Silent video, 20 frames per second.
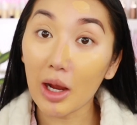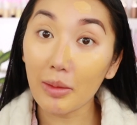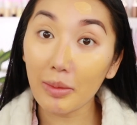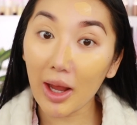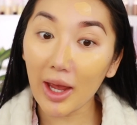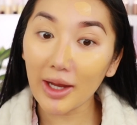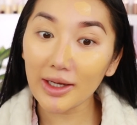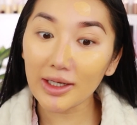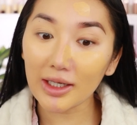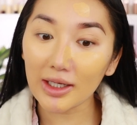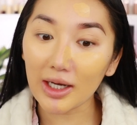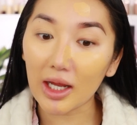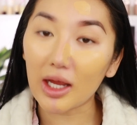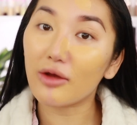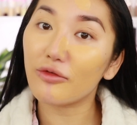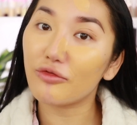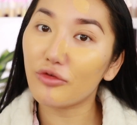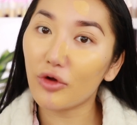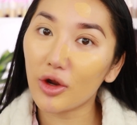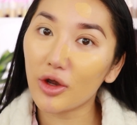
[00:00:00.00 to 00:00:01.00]
I'm liking
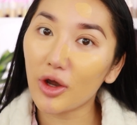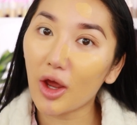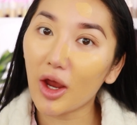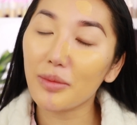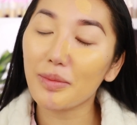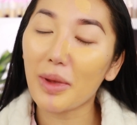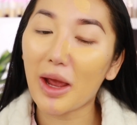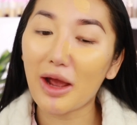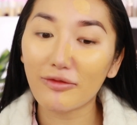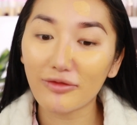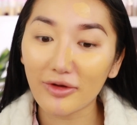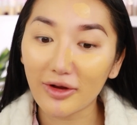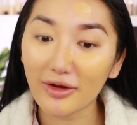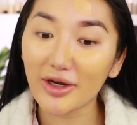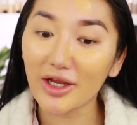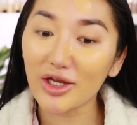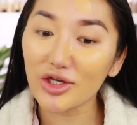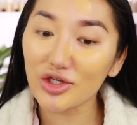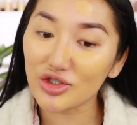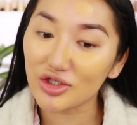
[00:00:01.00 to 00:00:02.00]
it. For a nine pound
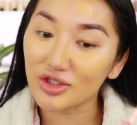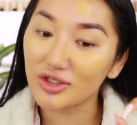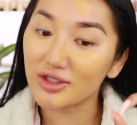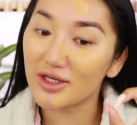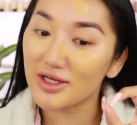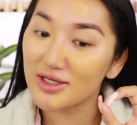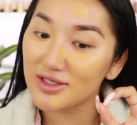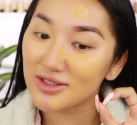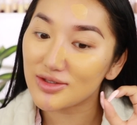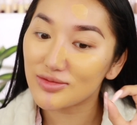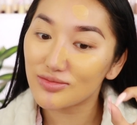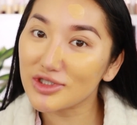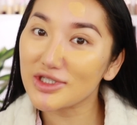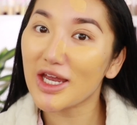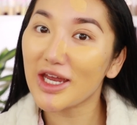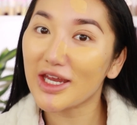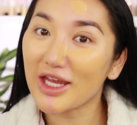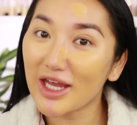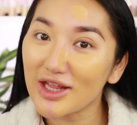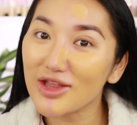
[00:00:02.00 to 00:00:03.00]
foundation, it's
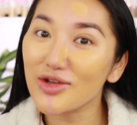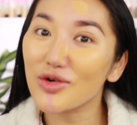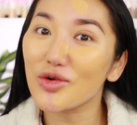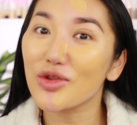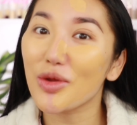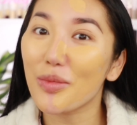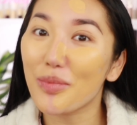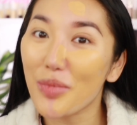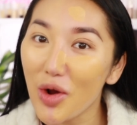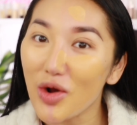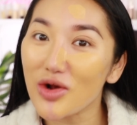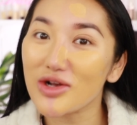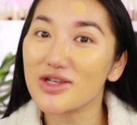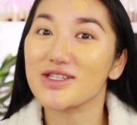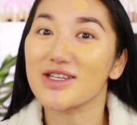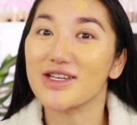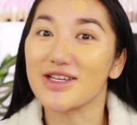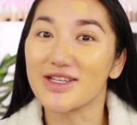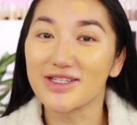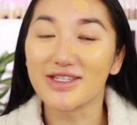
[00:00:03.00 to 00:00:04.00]
ticking all the
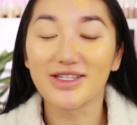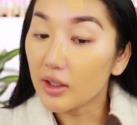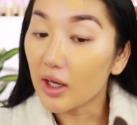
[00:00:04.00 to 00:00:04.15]
boxes.